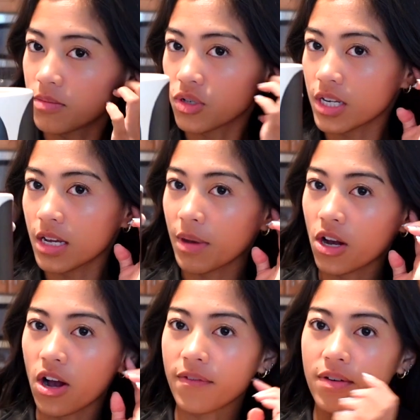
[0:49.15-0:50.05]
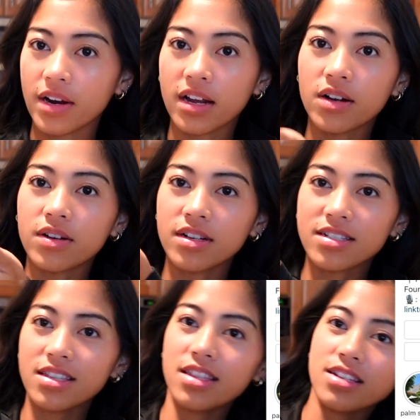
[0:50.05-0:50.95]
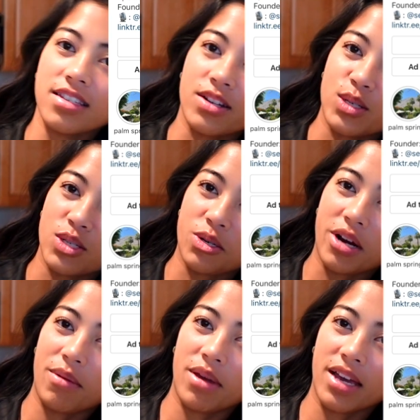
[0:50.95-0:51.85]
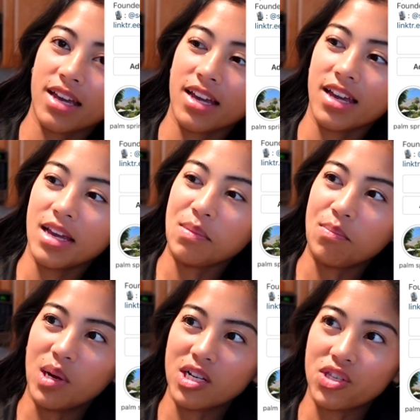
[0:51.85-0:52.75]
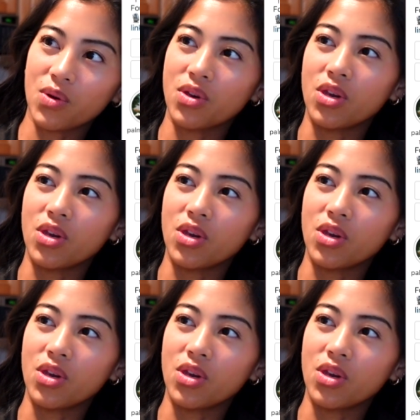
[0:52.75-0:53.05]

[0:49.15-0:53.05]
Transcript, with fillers: I'm drinking my coffee right now. Isn't this little ceramic mug so